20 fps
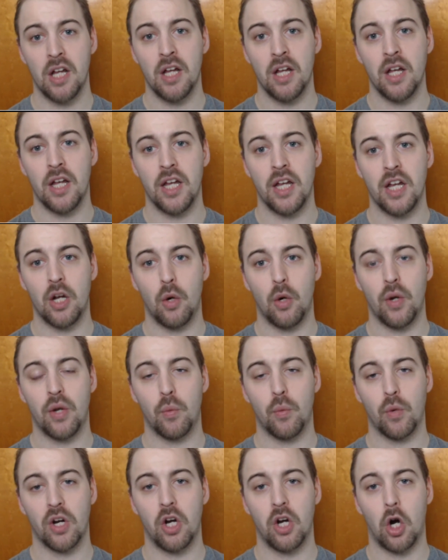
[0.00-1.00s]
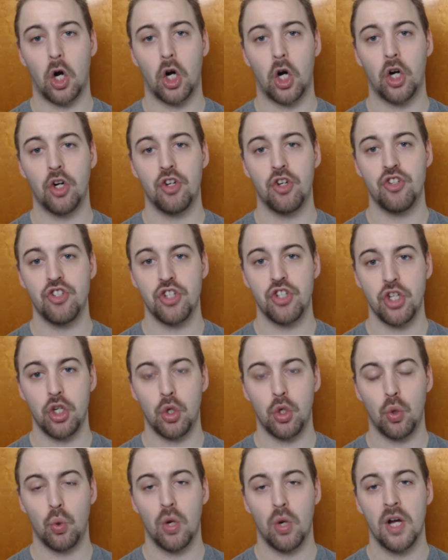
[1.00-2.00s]
you know, in regard
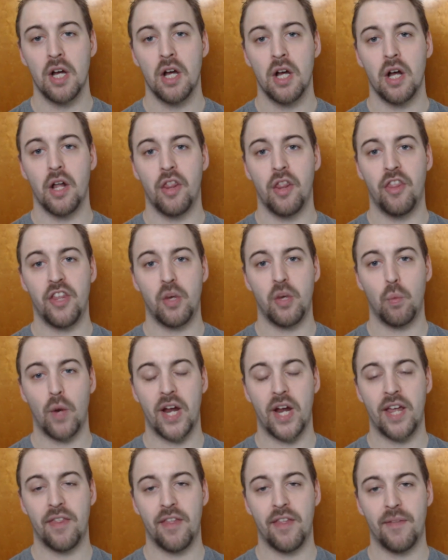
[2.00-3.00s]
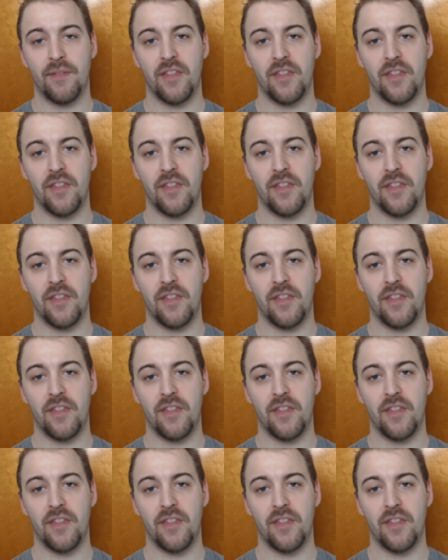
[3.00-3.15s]
to the way that